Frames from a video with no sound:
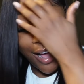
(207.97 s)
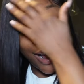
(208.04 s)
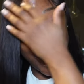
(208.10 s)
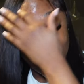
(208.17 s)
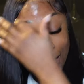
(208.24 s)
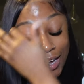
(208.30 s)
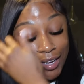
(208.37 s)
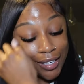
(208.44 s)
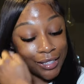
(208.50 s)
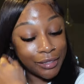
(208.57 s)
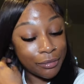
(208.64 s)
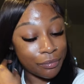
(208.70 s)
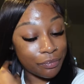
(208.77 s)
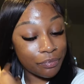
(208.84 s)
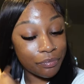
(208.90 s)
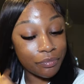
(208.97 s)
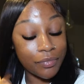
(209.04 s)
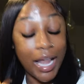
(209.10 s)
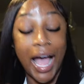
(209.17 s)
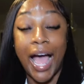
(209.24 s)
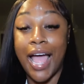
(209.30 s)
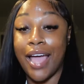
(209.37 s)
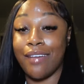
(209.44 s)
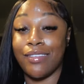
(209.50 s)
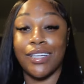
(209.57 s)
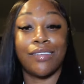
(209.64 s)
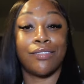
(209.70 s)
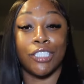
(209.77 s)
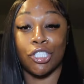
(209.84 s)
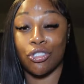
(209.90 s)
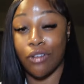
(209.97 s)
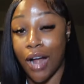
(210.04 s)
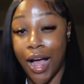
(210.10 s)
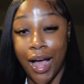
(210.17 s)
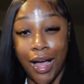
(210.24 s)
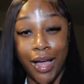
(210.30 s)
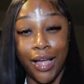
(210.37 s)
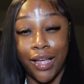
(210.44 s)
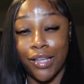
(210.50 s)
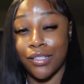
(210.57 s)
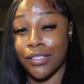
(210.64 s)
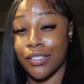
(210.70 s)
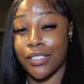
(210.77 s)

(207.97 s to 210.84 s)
I haven't even tried